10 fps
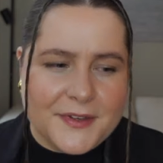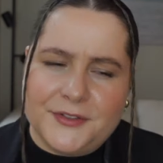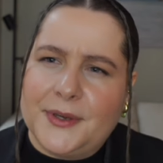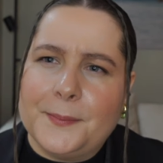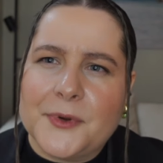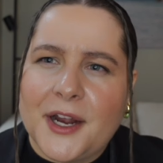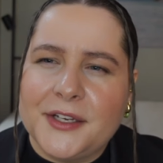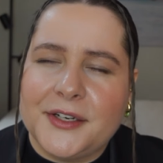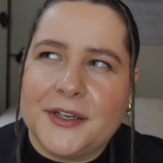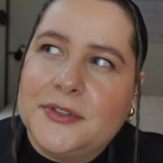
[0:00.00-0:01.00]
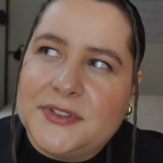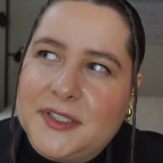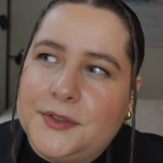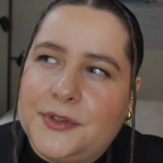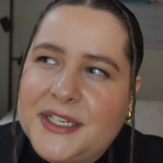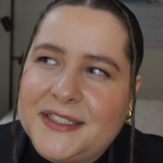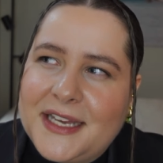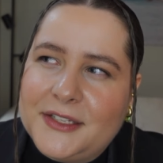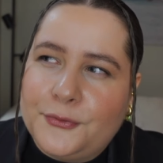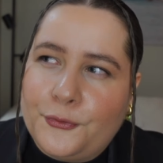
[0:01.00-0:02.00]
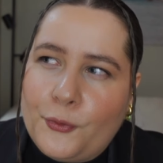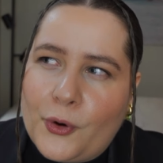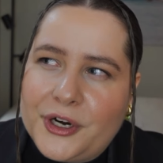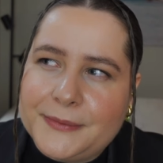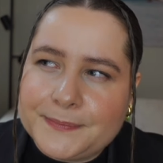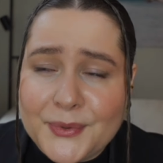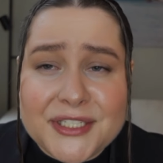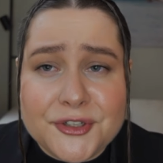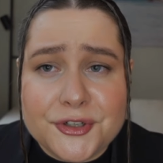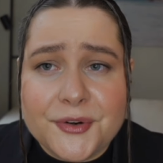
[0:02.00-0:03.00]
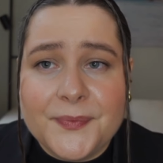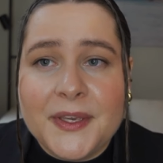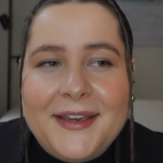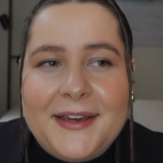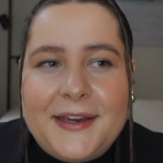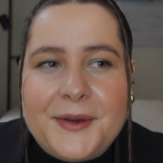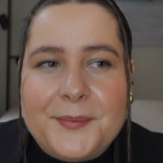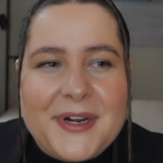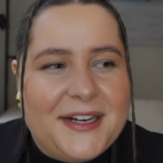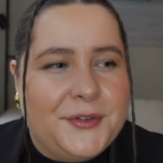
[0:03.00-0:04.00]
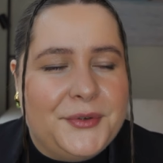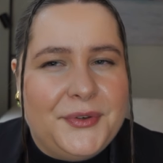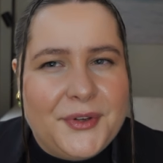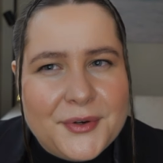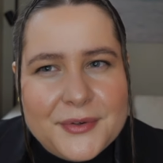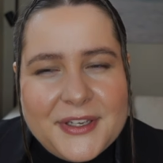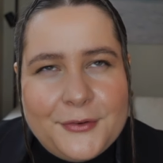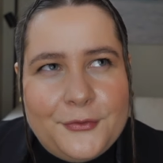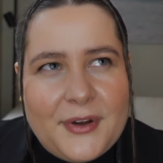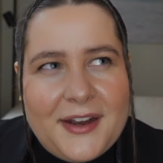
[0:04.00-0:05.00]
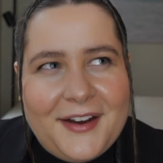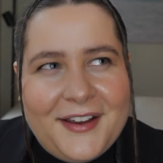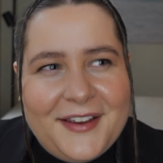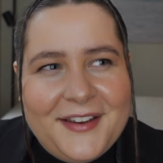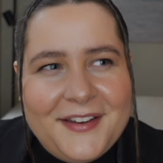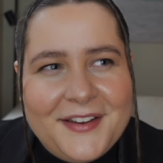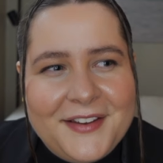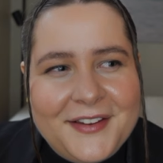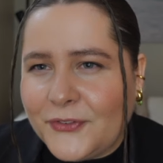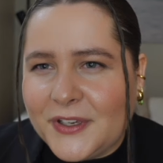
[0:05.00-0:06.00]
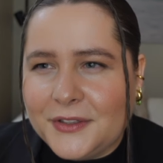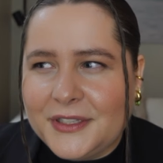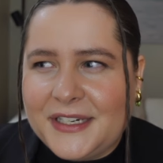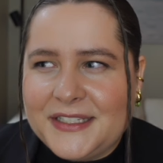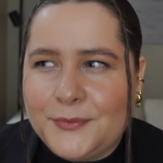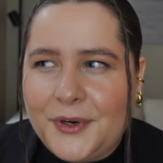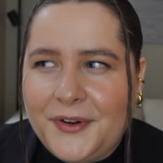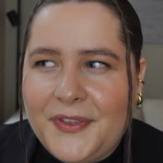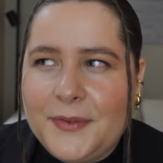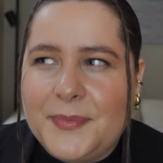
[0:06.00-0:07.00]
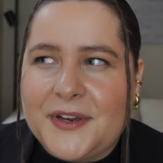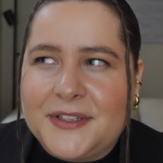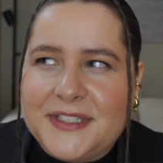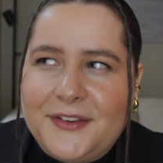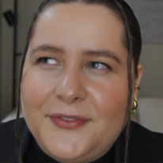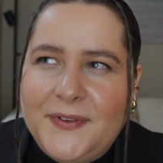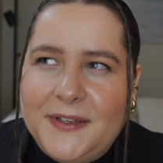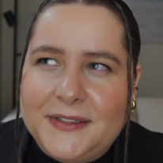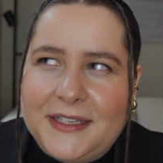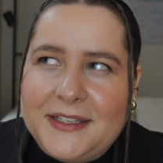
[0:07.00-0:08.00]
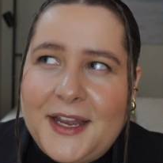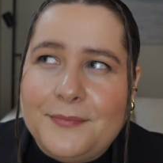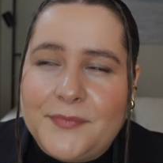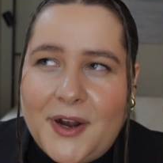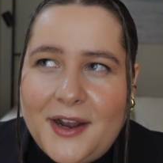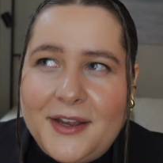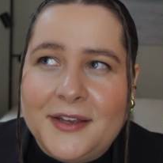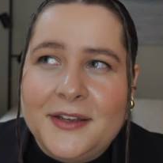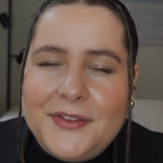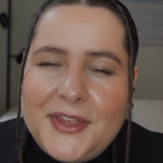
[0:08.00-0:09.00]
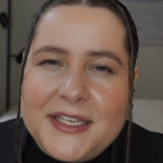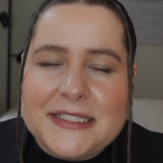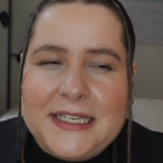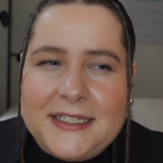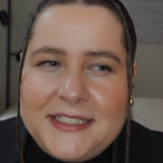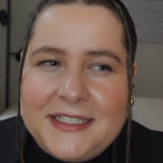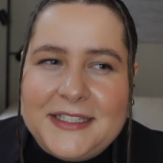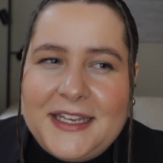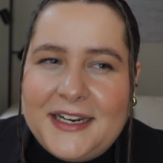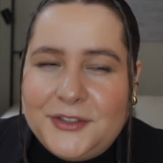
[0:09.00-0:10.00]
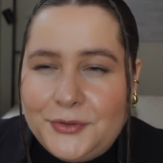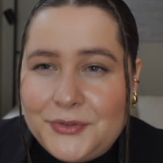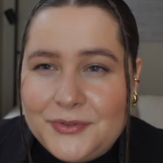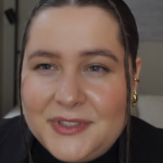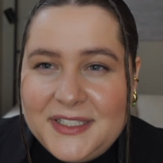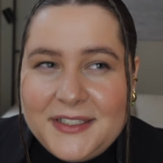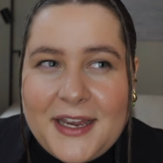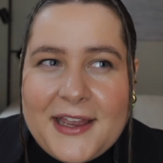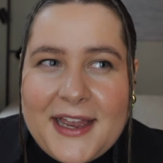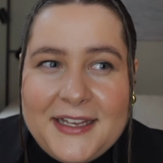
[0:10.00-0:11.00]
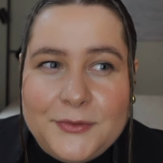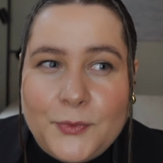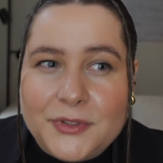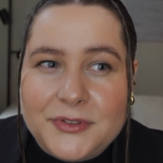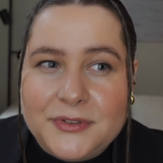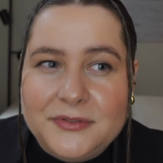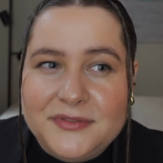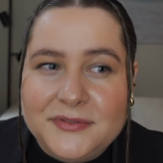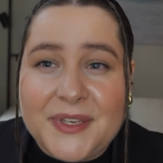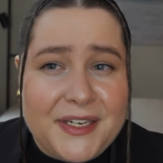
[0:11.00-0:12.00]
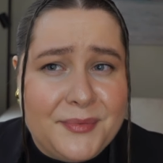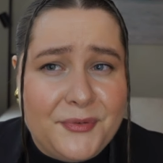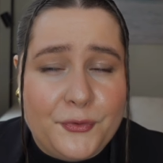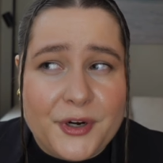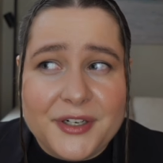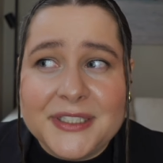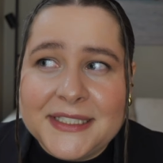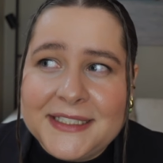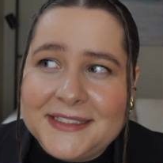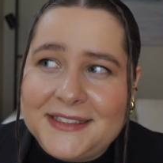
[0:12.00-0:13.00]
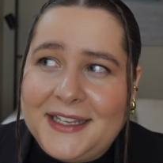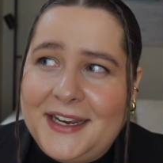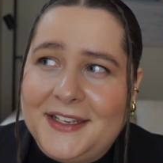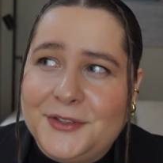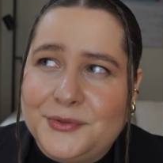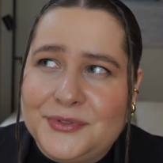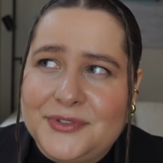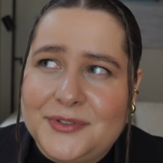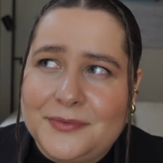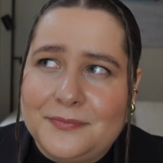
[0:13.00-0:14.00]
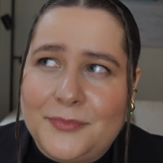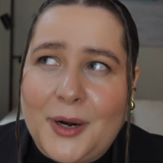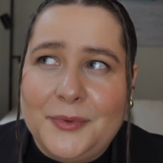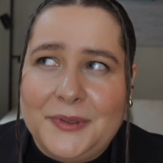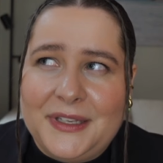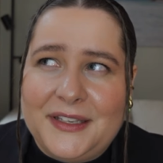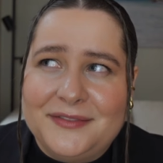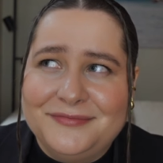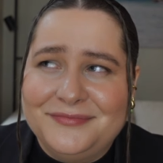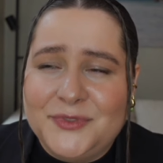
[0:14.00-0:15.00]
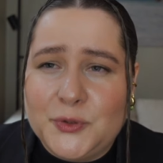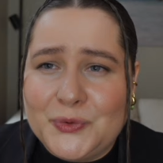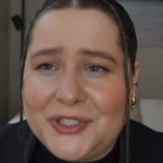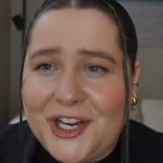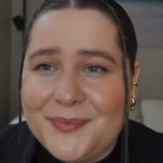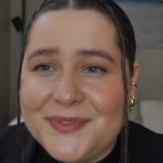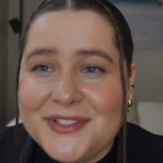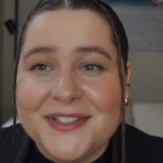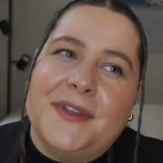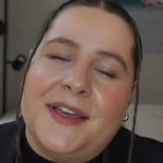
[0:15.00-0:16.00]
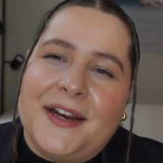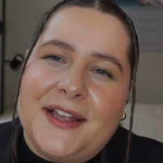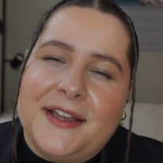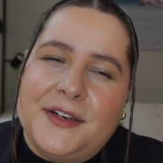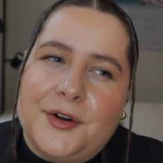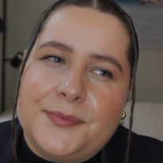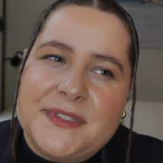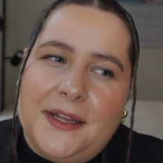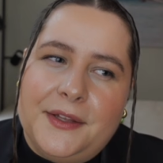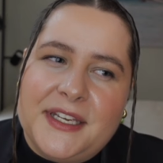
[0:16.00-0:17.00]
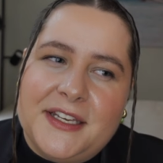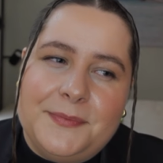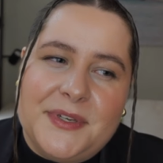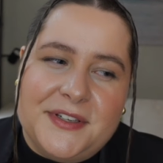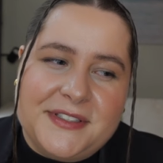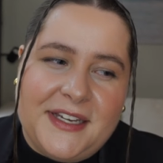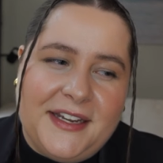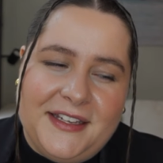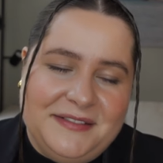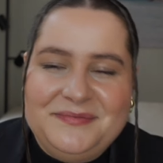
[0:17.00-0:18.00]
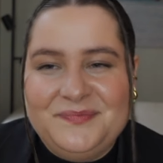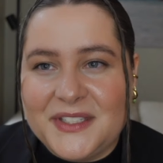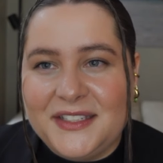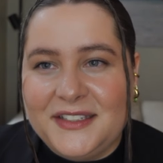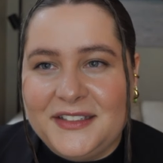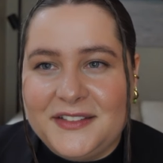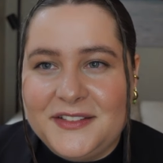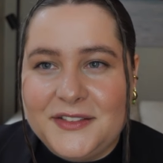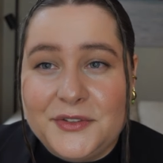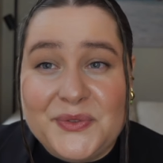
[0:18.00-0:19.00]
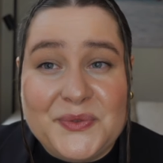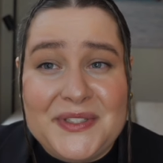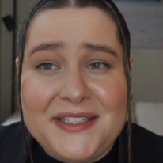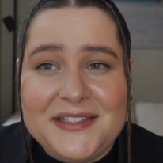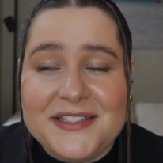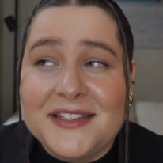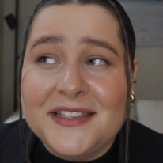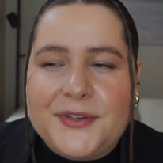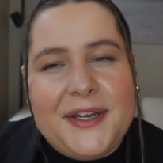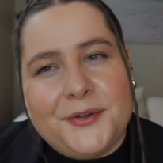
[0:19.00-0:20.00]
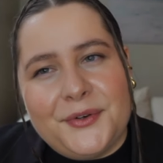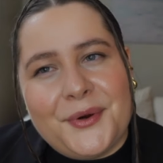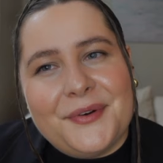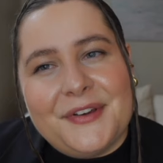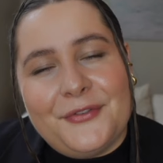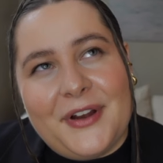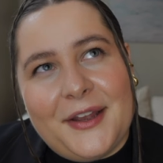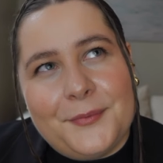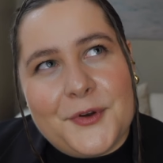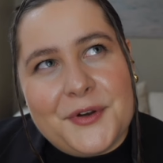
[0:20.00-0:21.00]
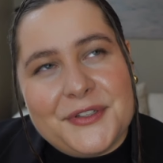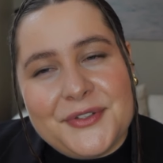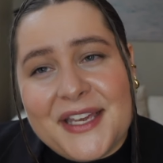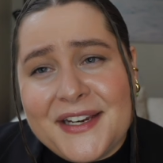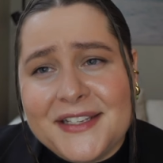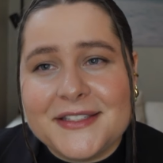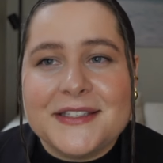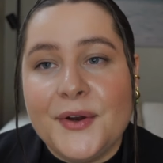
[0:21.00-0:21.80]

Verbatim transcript: So I'm kind of considering that for winter, but I don't know if I feel it is worth it, because I feel that I buy things like that and I don't use it. I had one beanie before that I used probably 2 times and I ended up selling it because I didn't use it. So I don't know if I'm going to get it.